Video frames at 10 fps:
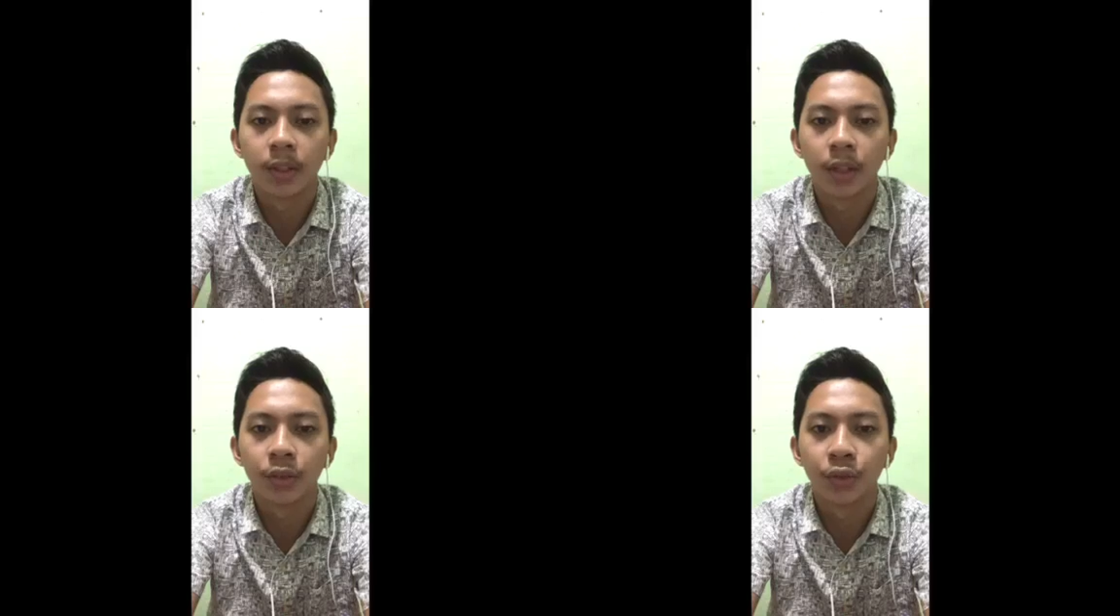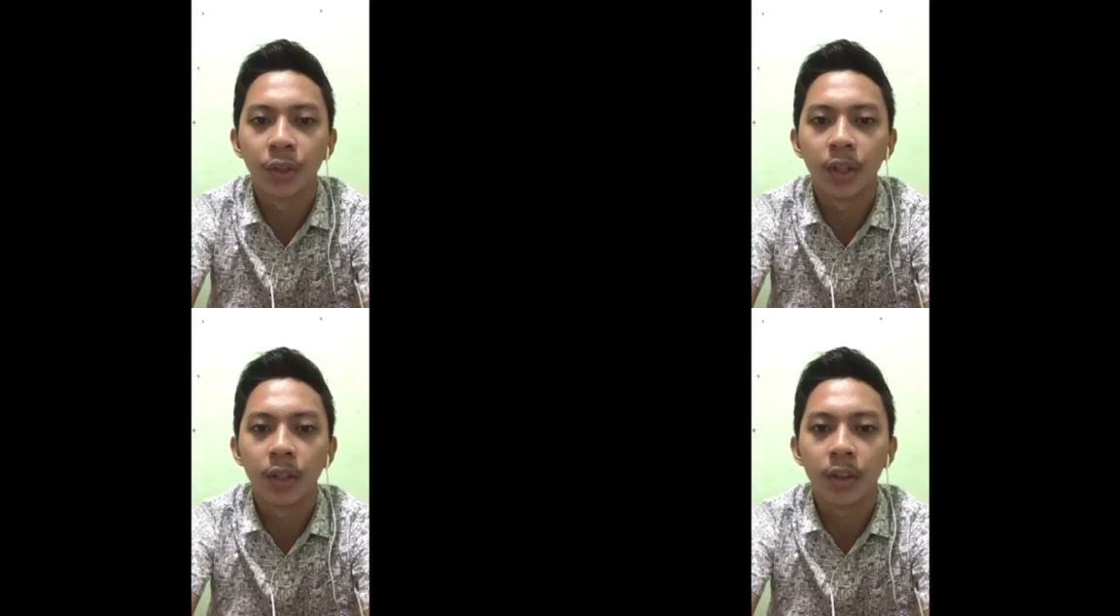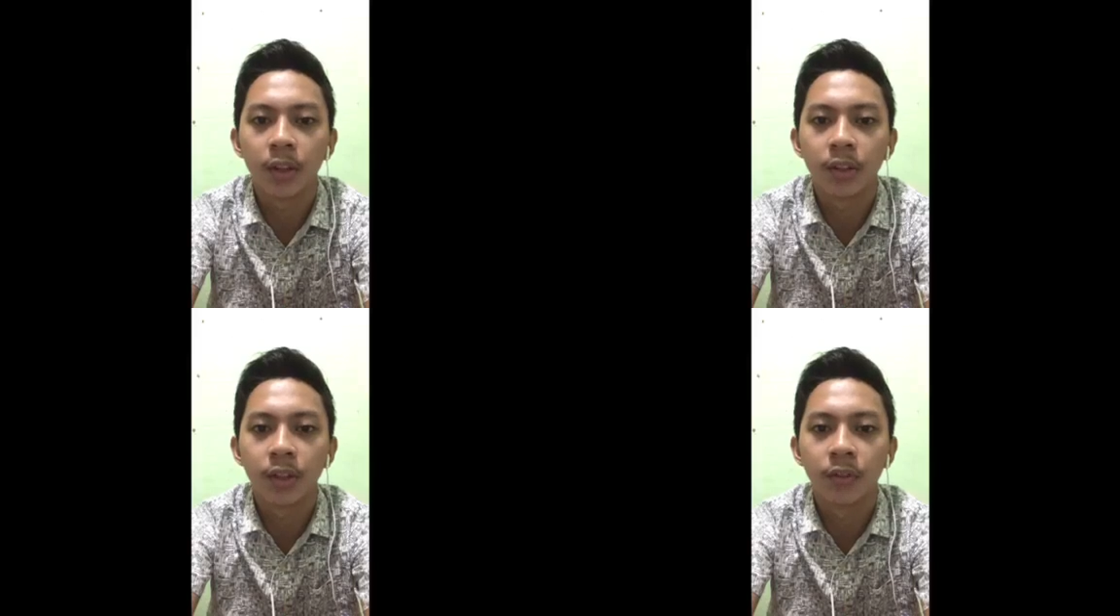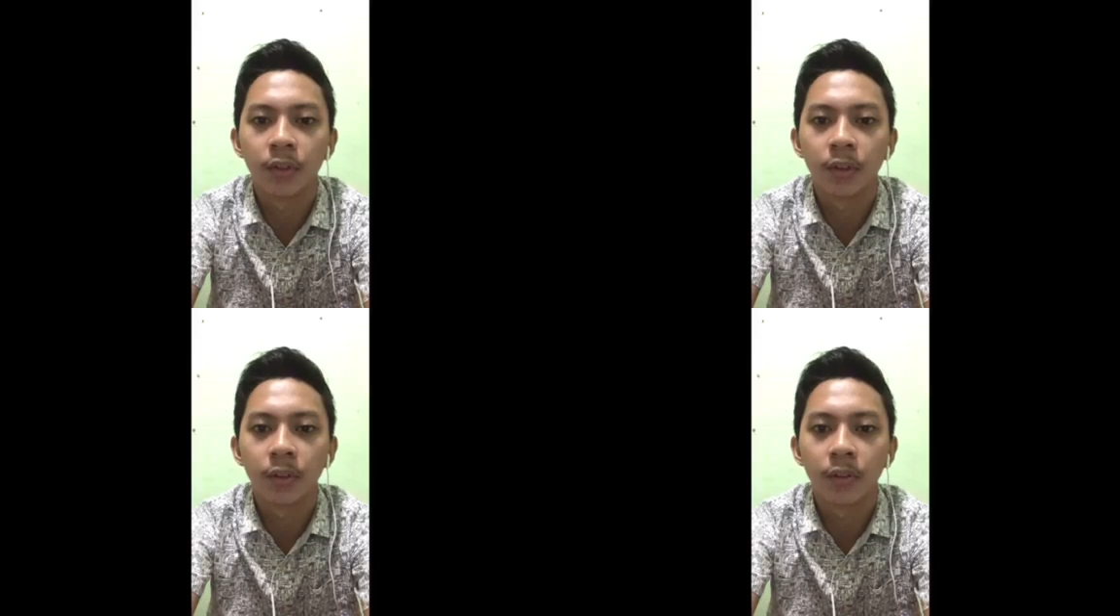and drilling the seed from
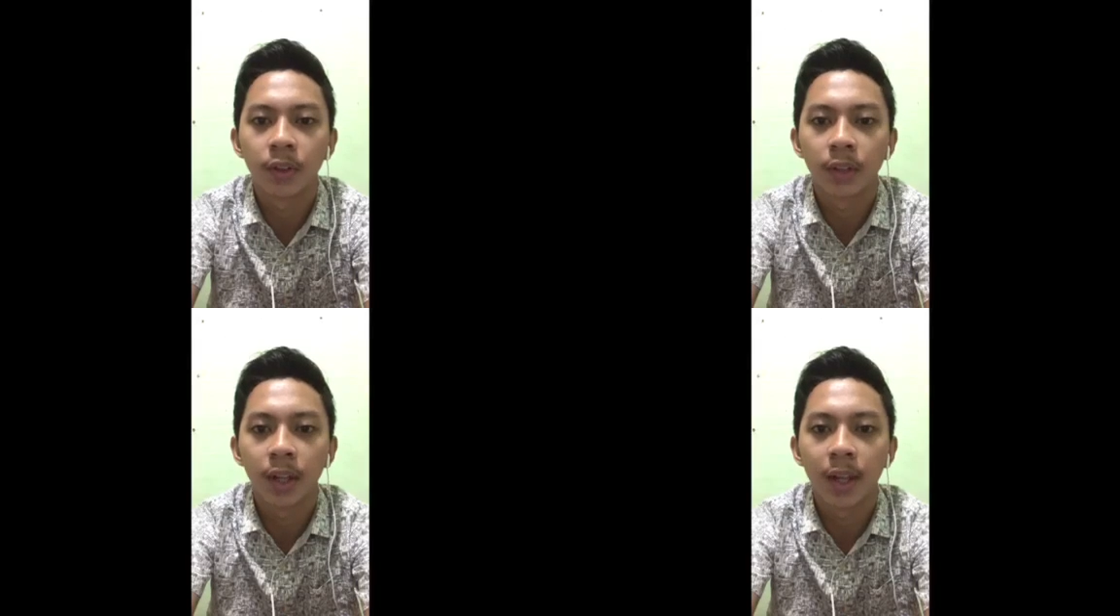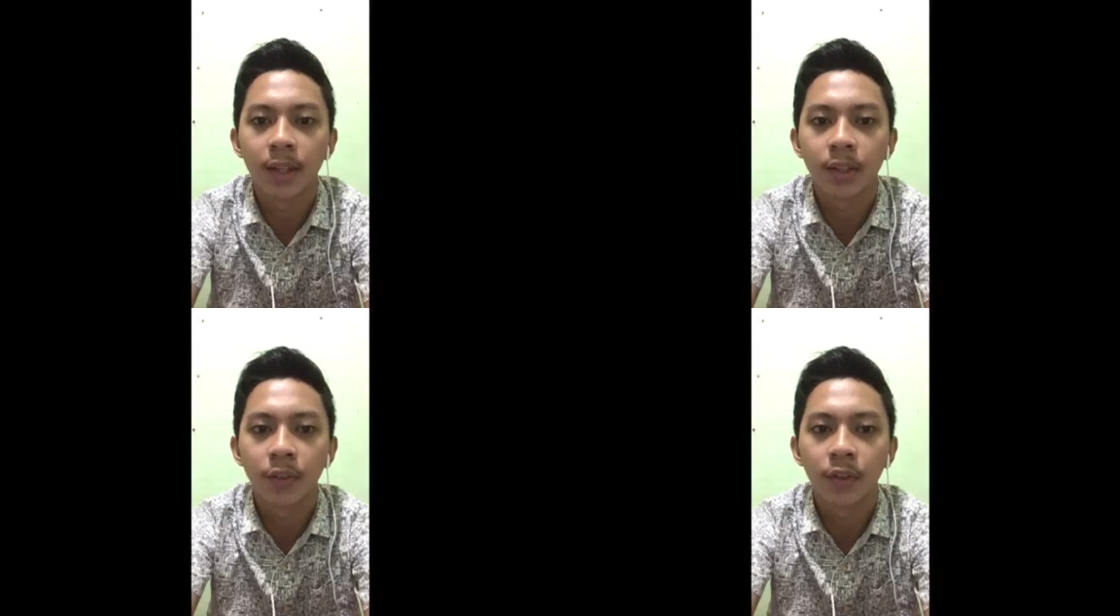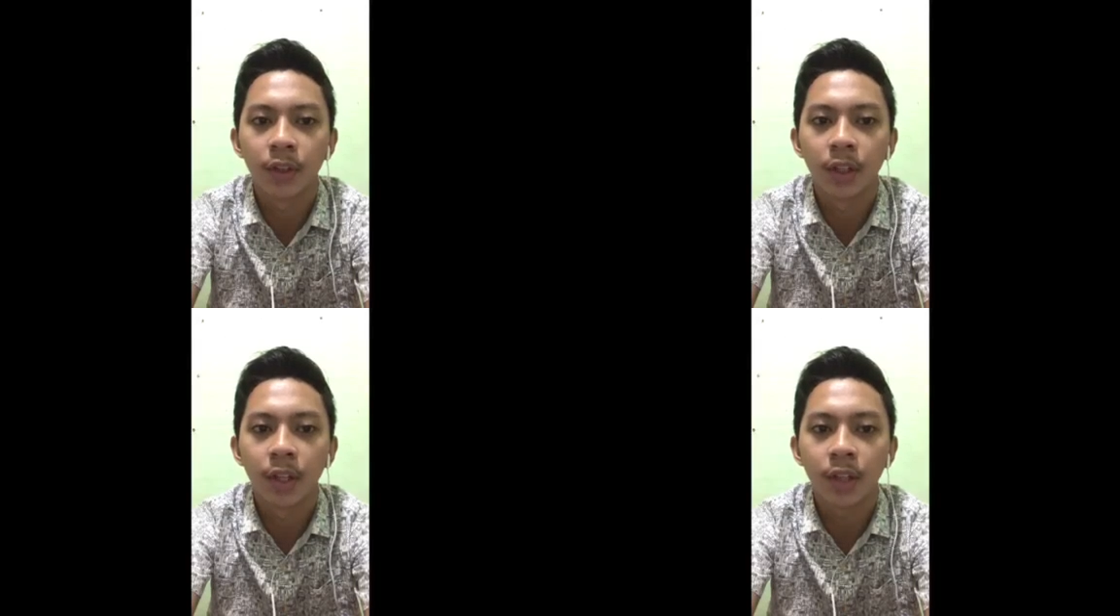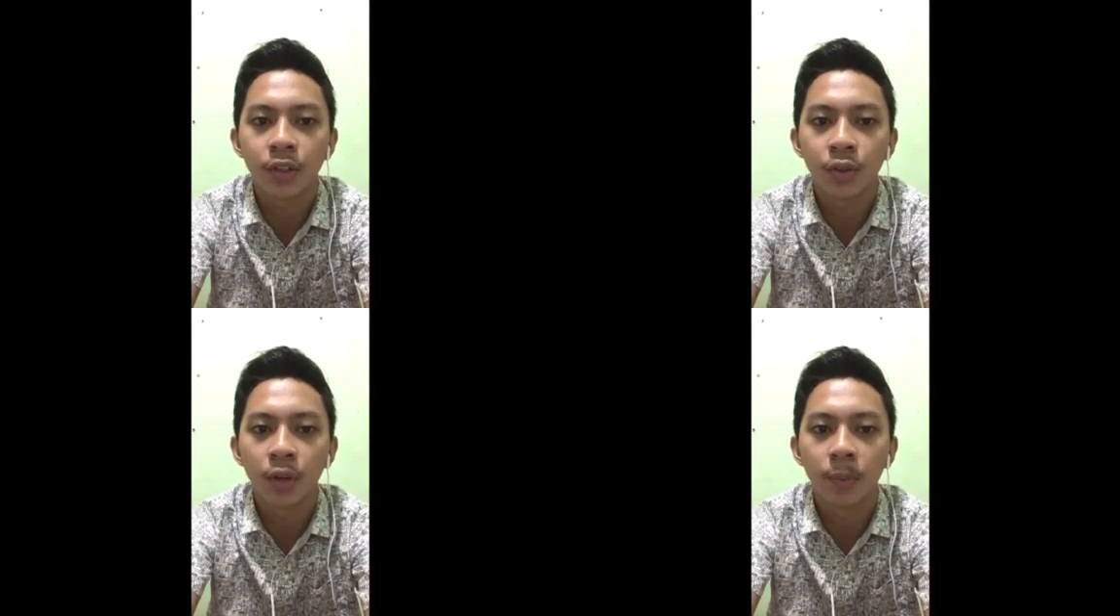the fertilizer for the next
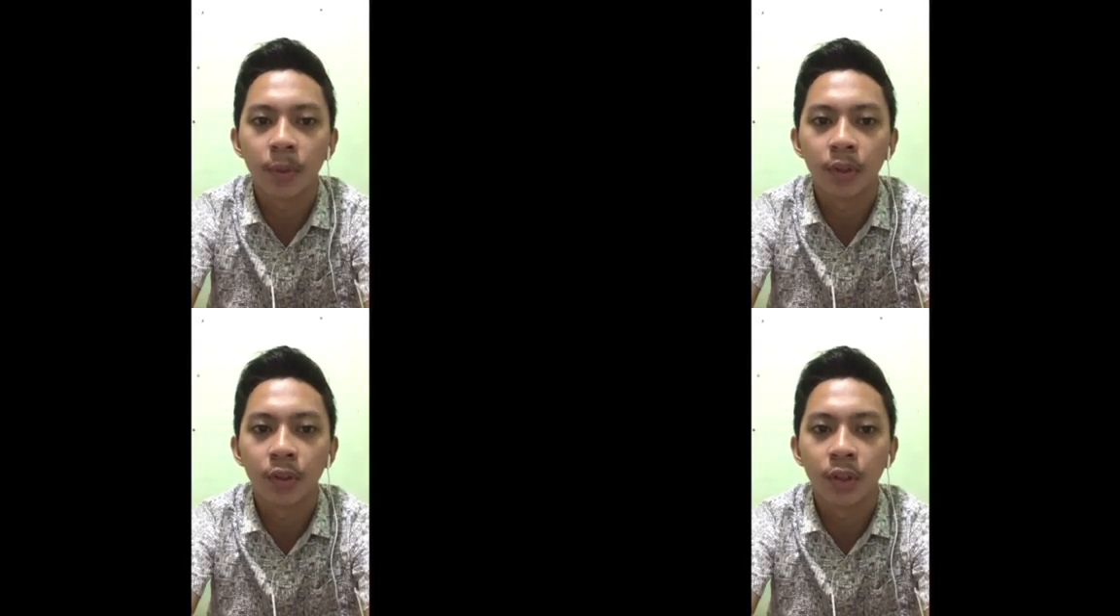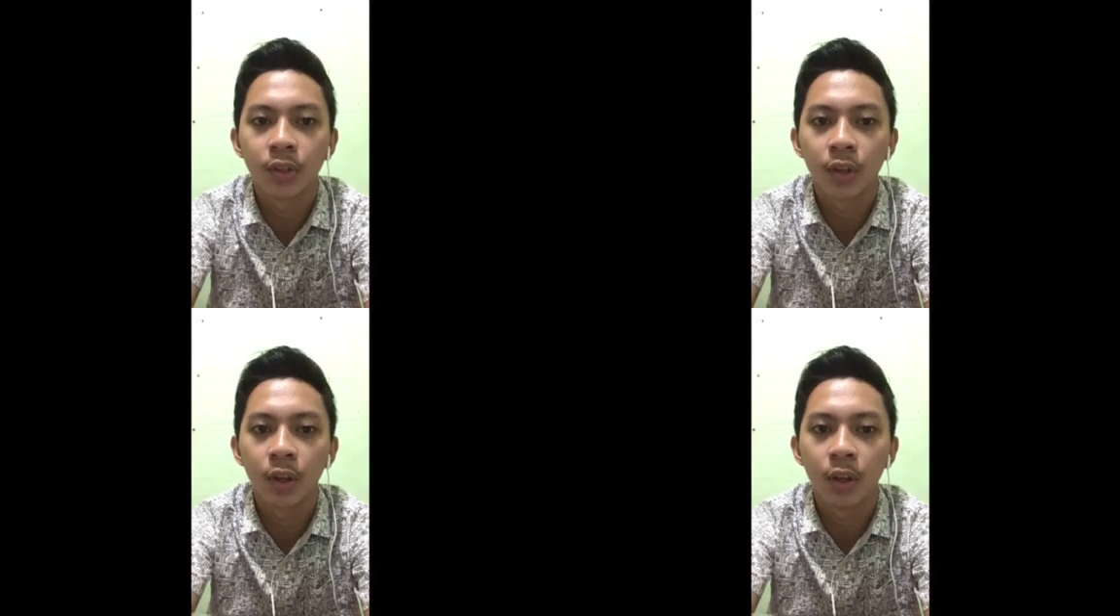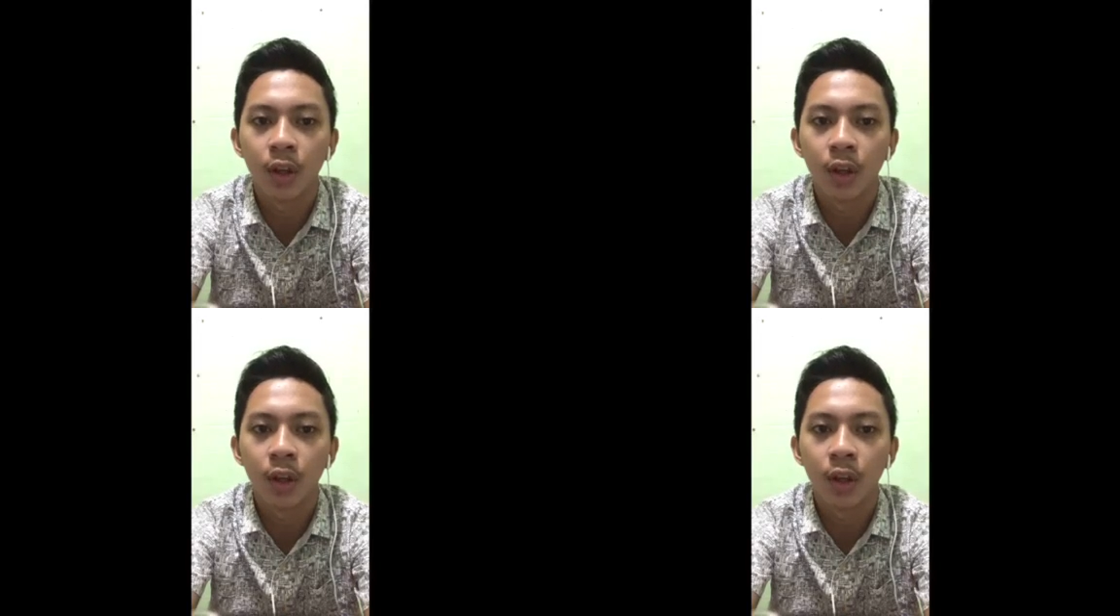crop into the soil